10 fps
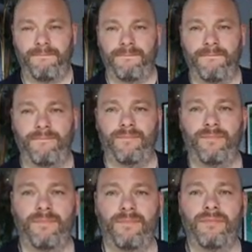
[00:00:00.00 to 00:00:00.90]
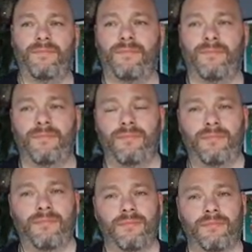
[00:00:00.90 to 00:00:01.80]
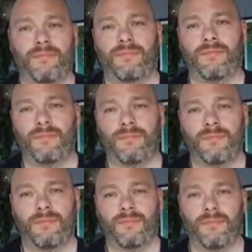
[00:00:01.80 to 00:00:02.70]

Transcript: [no speech]